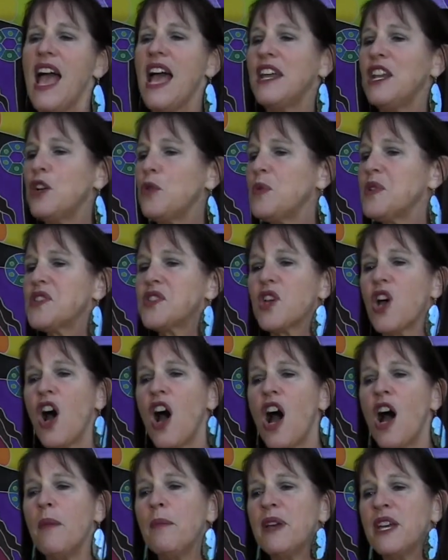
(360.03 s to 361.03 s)
And it was
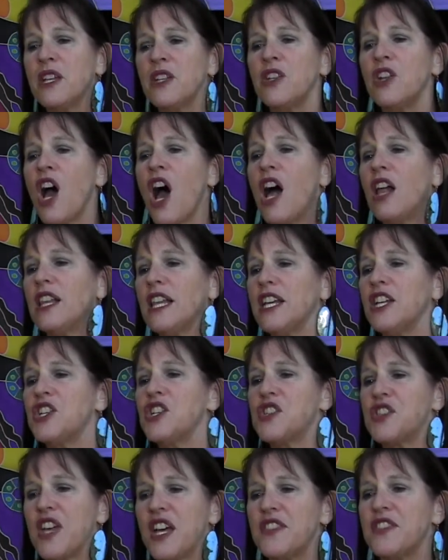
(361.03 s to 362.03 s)
common
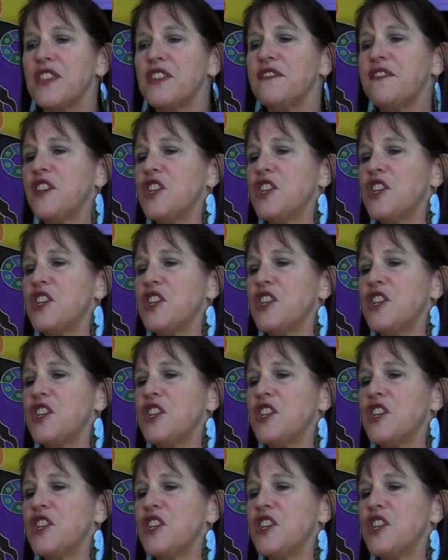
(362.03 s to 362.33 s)
knowledge that the